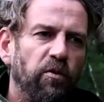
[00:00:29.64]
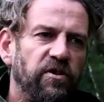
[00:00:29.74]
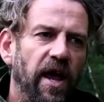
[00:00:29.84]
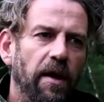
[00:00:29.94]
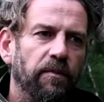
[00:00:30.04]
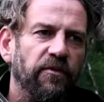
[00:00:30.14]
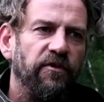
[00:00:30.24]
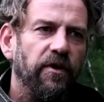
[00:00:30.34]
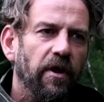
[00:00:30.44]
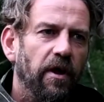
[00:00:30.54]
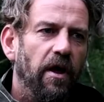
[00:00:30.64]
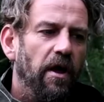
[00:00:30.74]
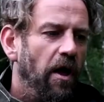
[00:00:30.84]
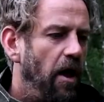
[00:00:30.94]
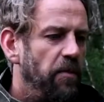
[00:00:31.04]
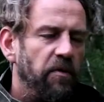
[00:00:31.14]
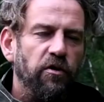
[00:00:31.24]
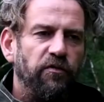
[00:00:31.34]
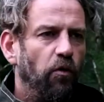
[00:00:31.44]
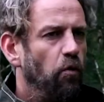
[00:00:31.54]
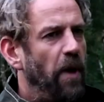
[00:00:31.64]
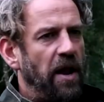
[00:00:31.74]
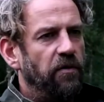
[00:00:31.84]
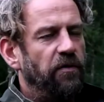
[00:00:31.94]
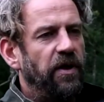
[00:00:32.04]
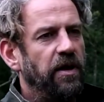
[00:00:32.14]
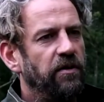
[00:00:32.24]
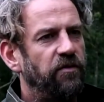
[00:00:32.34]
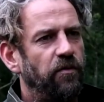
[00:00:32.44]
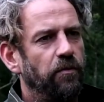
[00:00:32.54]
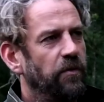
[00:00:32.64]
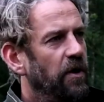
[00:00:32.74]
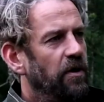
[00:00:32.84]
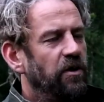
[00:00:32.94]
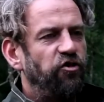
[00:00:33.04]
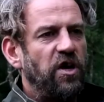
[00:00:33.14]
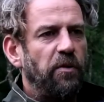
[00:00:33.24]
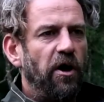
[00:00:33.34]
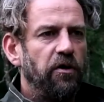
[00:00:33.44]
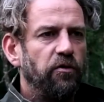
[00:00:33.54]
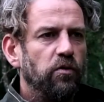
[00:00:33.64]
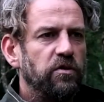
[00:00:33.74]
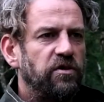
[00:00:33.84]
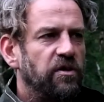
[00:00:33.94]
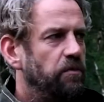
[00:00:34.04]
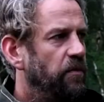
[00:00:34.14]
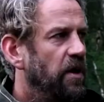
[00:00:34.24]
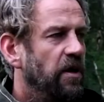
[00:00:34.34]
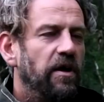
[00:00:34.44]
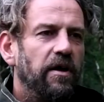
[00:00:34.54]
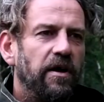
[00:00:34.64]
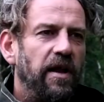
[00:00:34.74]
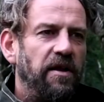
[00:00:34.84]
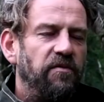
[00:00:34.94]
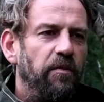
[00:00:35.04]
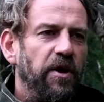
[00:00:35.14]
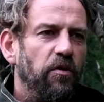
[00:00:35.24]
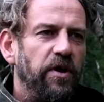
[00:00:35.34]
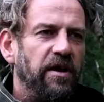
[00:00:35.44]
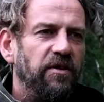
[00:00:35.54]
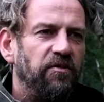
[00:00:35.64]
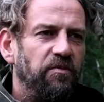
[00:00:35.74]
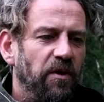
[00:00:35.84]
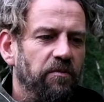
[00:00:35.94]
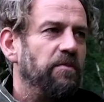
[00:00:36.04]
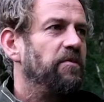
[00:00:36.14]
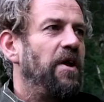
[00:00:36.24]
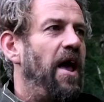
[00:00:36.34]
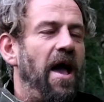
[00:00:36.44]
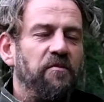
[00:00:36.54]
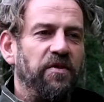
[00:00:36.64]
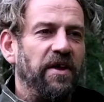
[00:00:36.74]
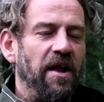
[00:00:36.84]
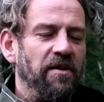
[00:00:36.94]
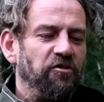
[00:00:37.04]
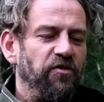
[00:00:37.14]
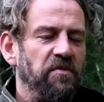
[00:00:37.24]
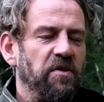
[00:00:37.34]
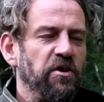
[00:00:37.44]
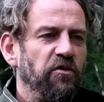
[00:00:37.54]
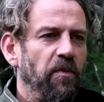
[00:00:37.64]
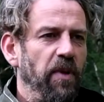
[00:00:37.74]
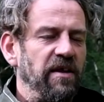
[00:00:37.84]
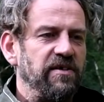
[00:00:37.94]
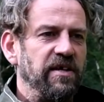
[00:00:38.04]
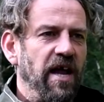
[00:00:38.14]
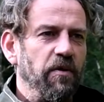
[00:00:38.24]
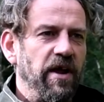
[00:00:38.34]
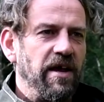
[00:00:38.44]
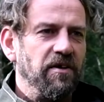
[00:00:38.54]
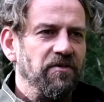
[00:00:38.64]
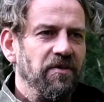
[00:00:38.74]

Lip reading: stems. They were used for all manner of things, from sheep hurdles to cladding for buildings, everything, literally everything we use for plastic nowadays.